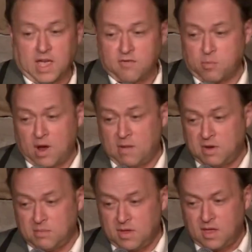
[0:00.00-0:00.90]
we have a
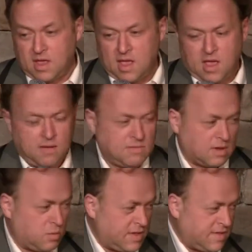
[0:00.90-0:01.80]
problem.
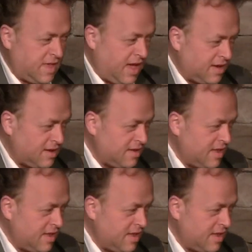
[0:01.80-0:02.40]
What's that?